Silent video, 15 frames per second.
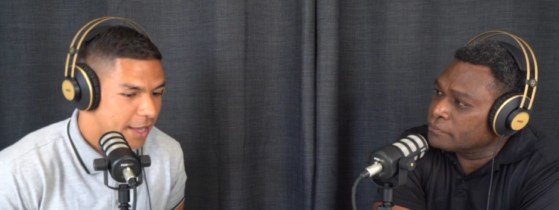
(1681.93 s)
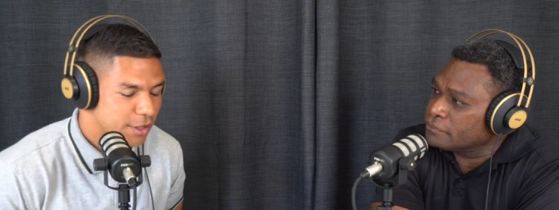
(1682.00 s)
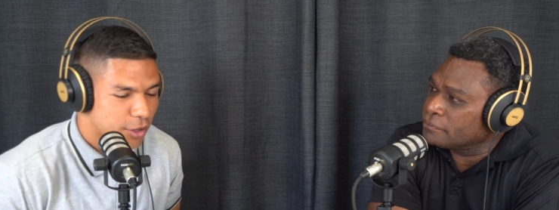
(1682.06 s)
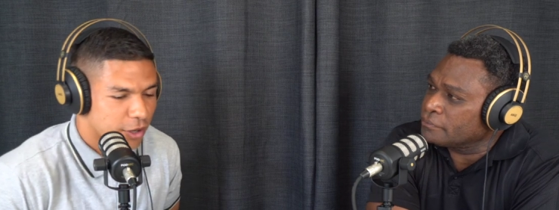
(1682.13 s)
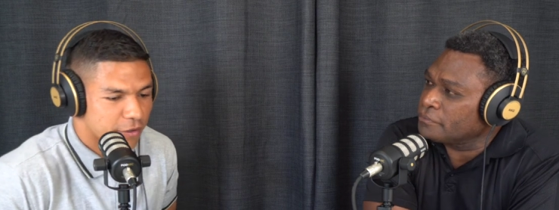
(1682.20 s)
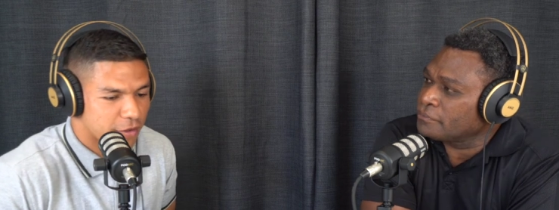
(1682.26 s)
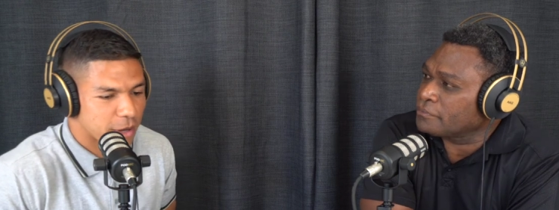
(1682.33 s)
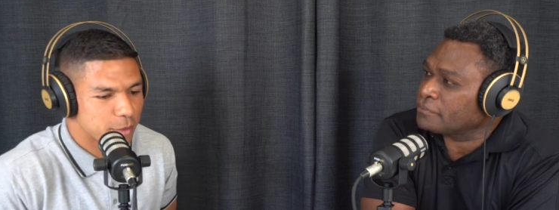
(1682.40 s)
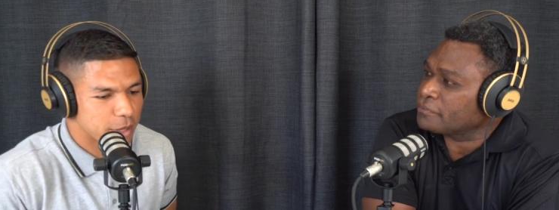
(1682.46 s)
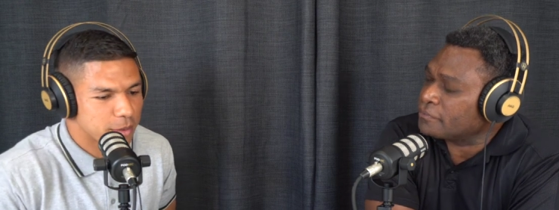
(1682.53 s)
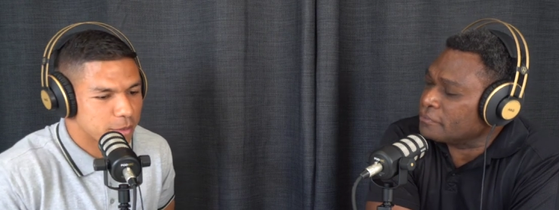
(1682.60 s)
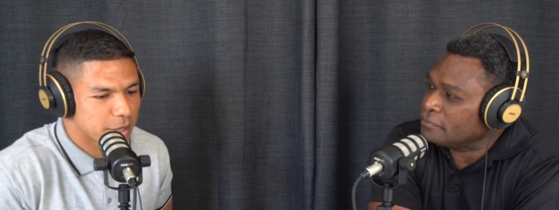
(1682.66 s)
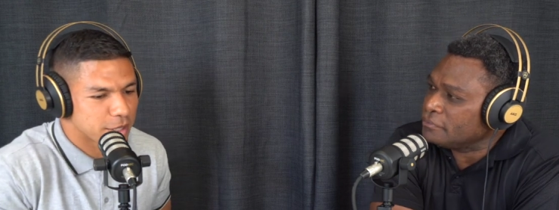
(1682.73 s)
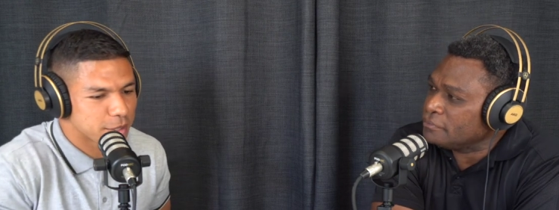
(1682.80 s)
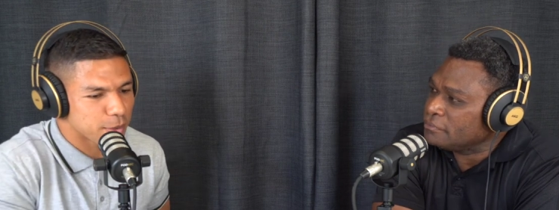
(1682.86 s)
Speaker 1: outside of rugby
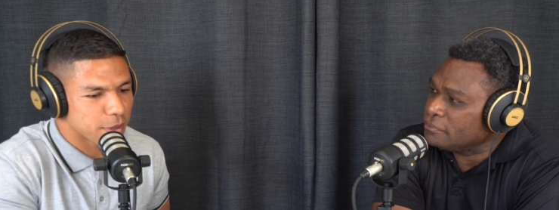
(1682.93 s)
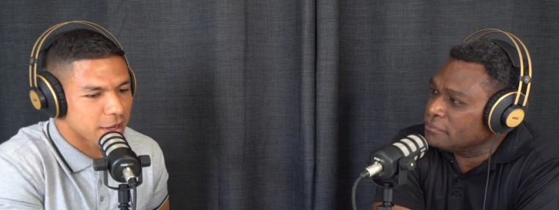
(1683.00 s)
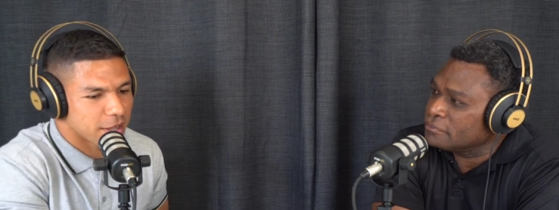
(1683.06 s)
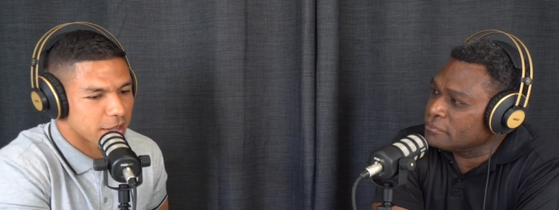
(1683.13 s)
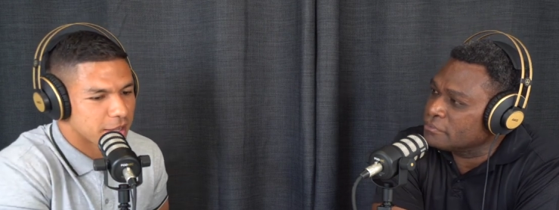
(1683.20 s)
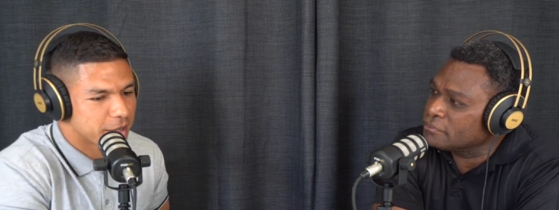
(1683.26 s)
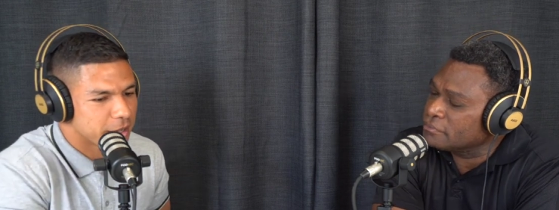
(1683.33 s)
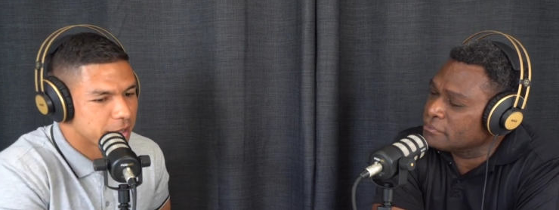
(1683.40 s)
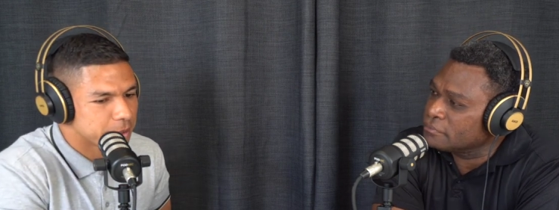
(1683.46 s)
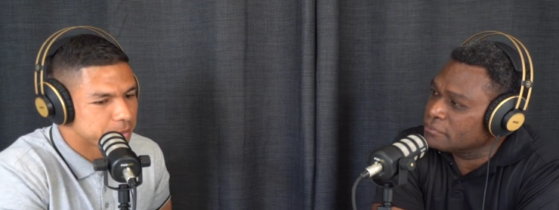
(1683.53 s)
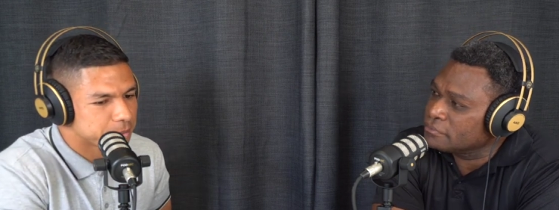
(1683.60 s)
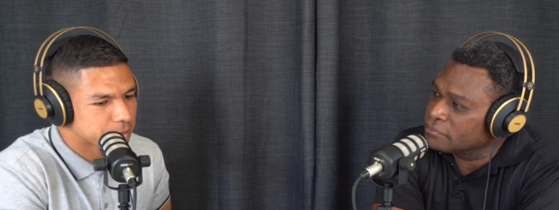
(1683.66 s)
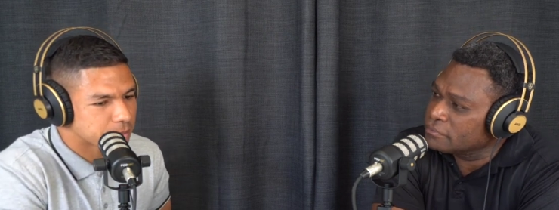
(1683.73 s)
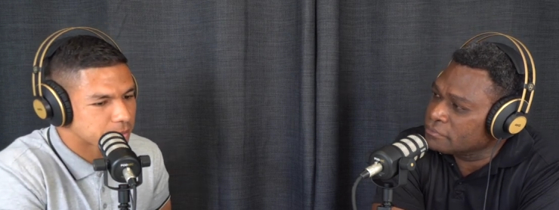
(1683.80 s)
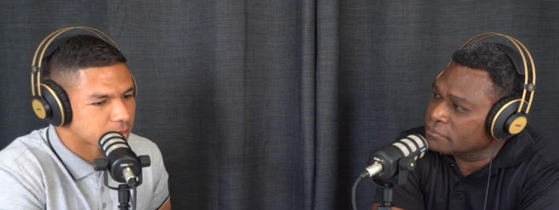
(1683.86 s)
league, but I just want to
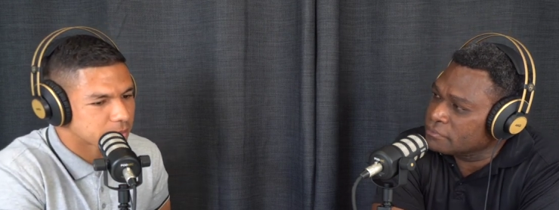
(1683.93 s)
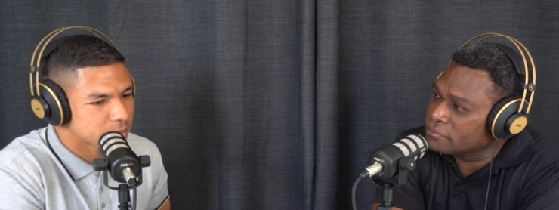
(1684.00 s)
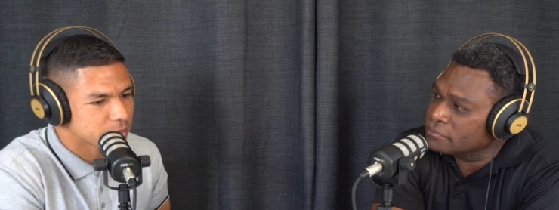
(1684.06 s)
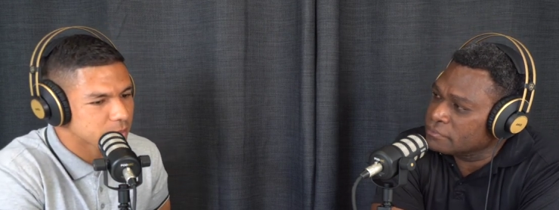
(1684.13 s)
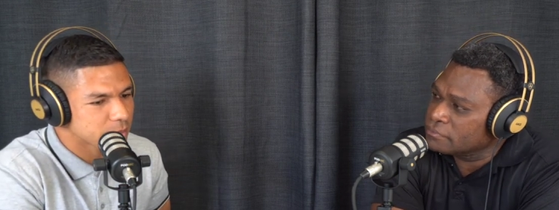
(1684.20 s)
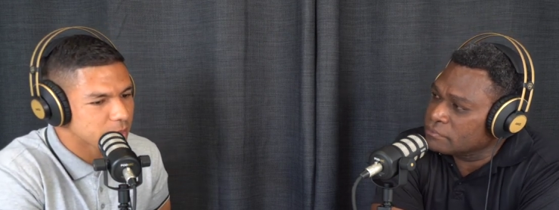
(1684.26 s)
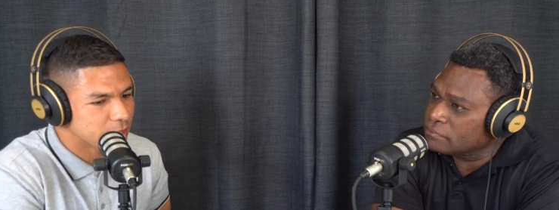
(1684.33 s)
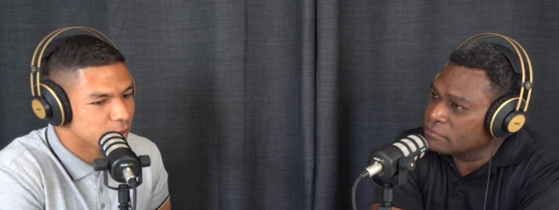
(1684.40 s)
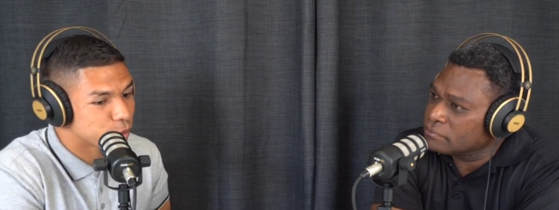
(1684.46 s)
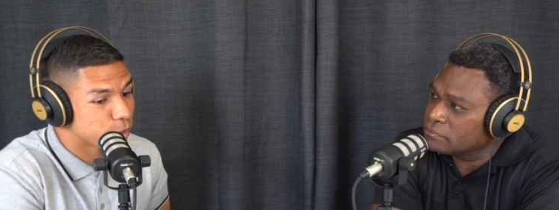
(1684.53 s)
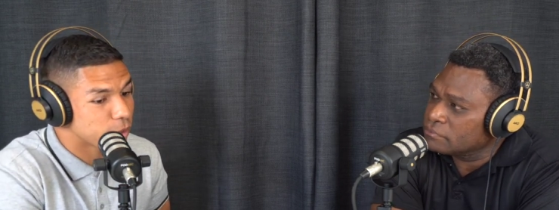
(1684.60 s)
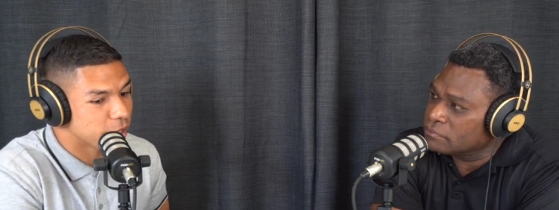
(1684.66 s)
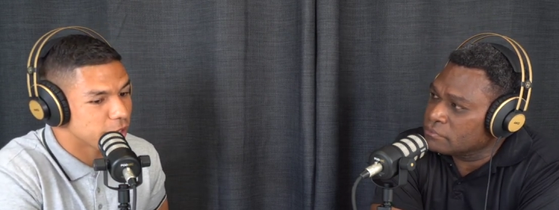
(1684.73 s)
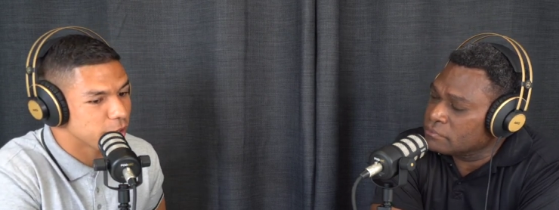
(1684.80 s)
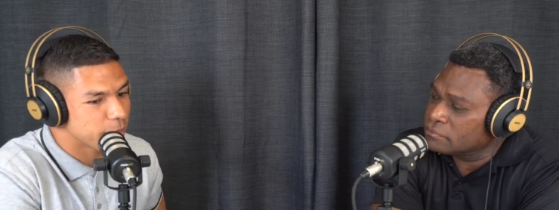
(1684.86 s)

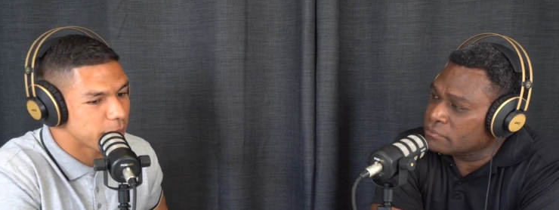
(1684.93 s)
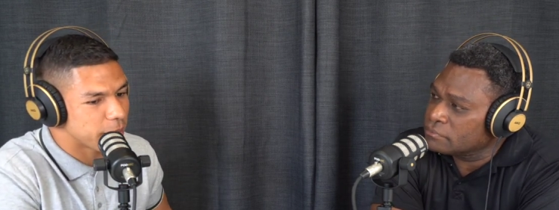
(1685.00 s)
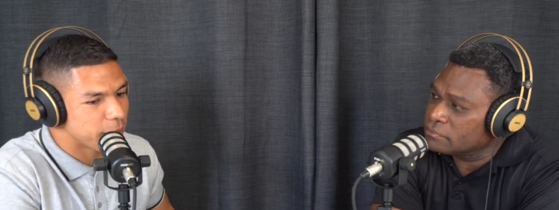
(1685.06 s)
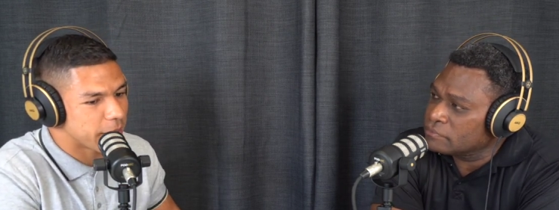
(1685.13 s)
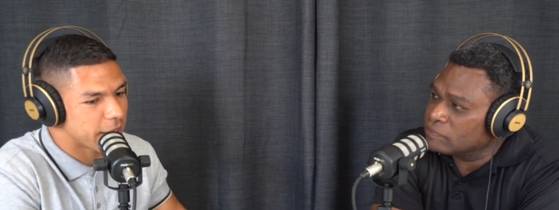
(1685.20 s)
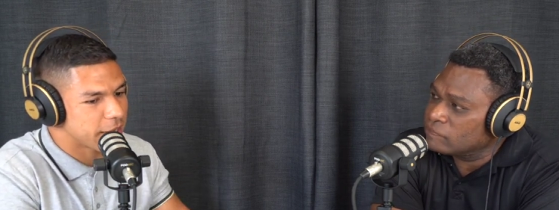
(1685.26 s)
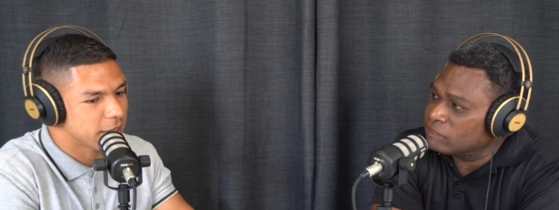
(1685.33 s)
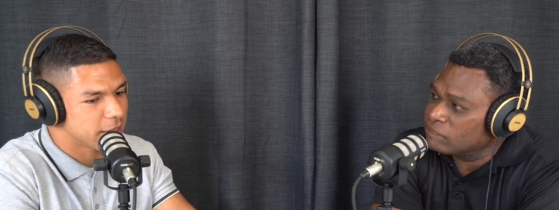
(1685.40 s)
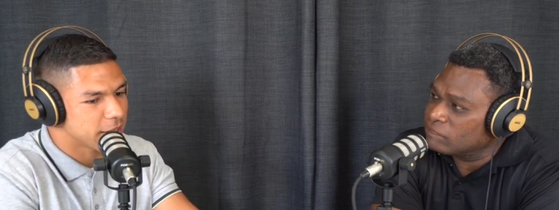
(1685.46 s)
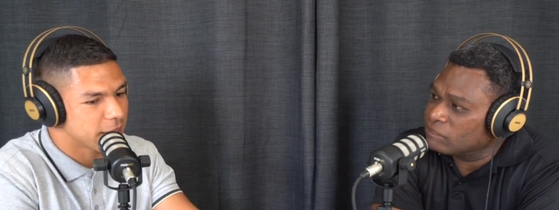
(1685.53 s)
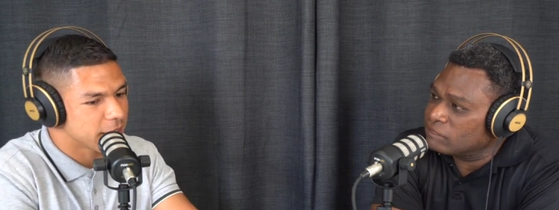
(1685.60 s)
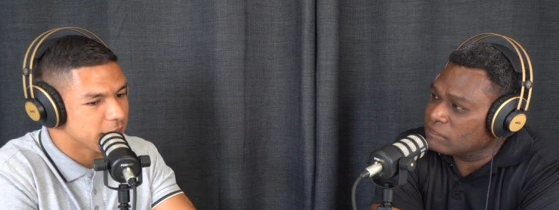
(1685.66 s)
talk a little bit about it.